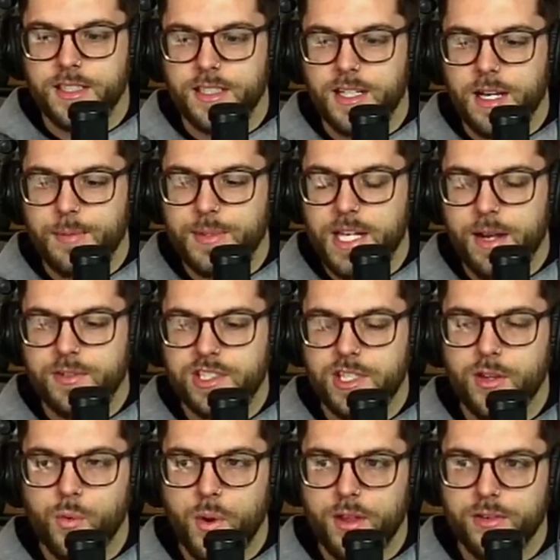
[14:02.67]
I mean, obviously,
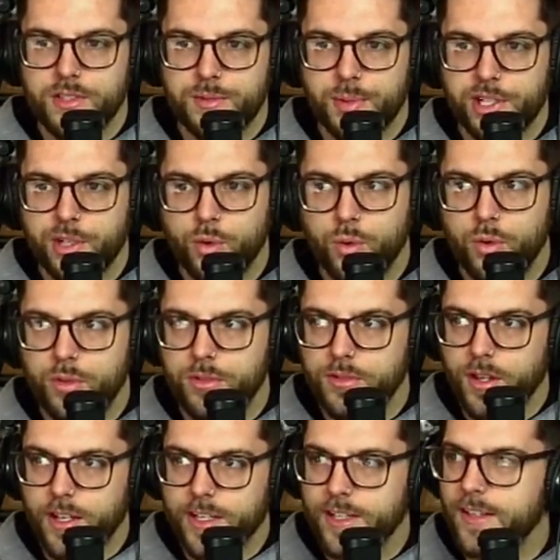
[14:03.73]
the weather is pretty cool.
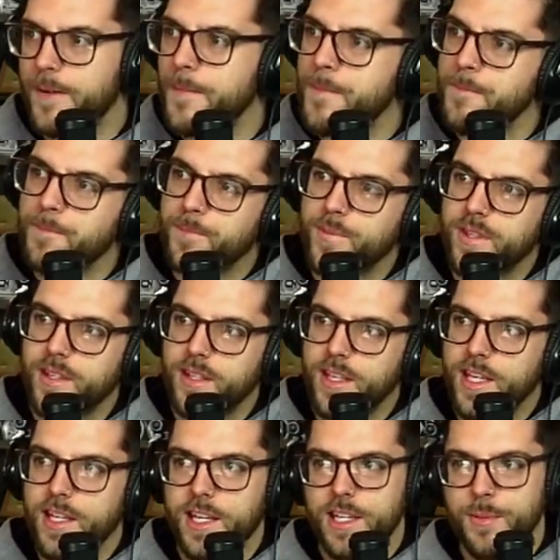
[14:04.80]
Like,
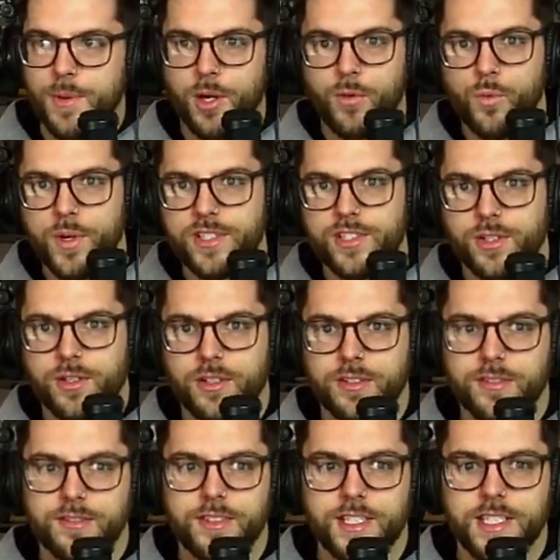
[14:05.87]
in the middle of winter,
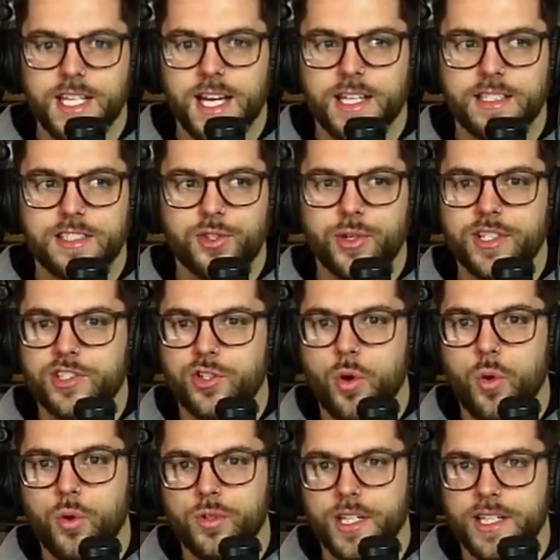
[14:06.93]
yeah, it still gets
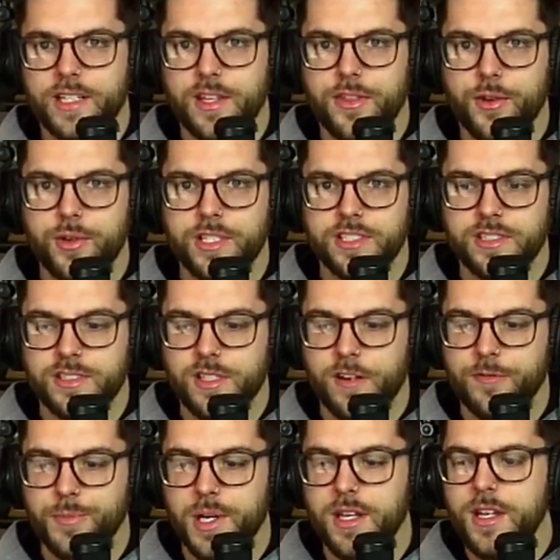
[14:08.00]
cold, like, in the 30s and stuff,
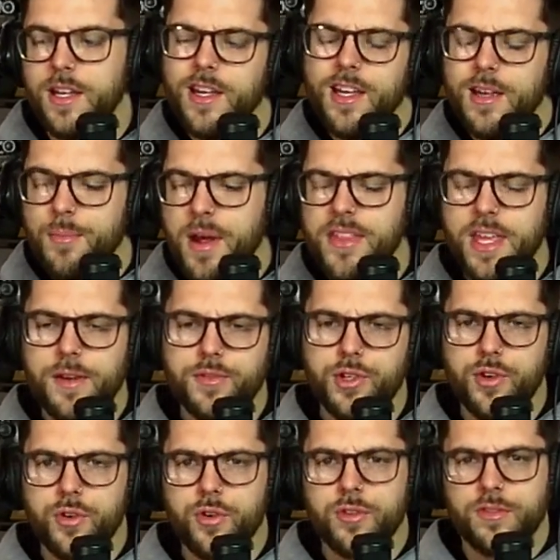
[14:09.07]
but by the
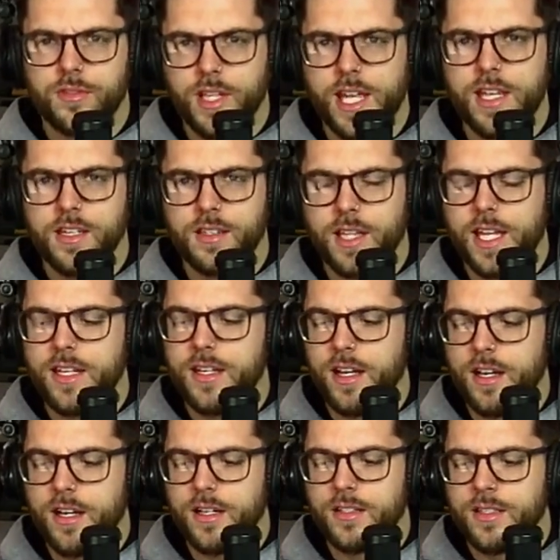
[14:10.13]
afternoon, late
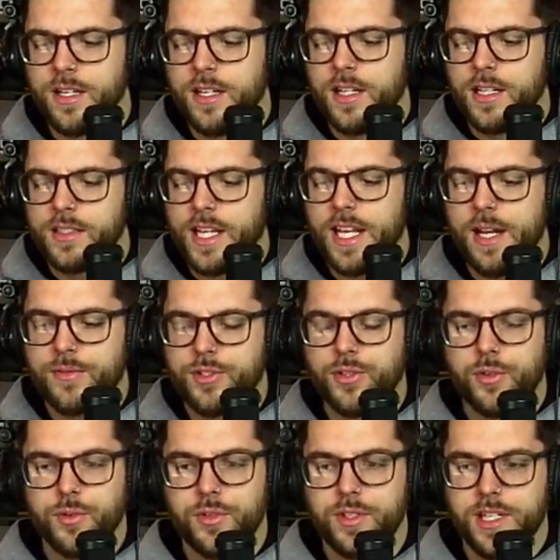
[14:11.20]

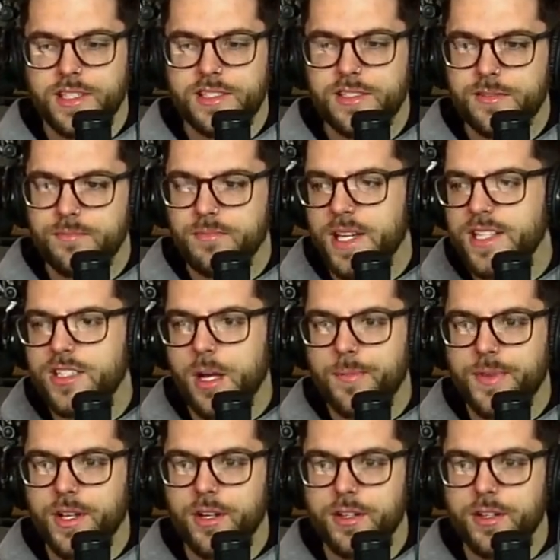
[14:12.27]
afternoon, it's up there